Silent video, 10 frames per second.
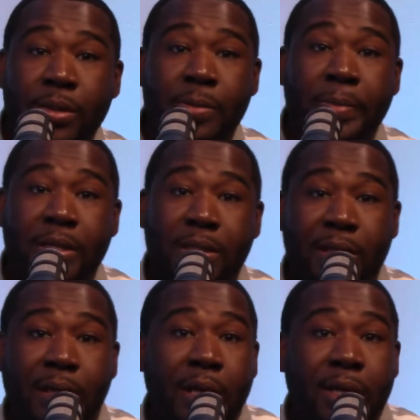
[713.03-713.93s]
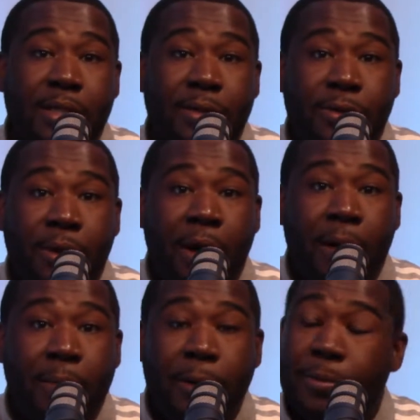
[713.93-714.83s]
and especially to
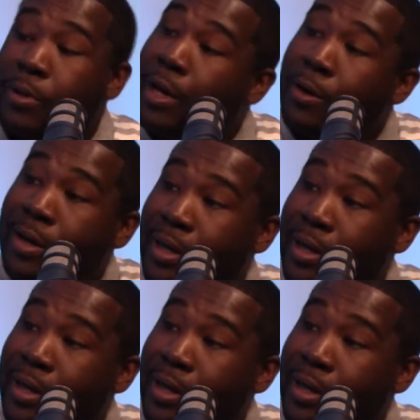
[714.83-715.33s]
our people that are in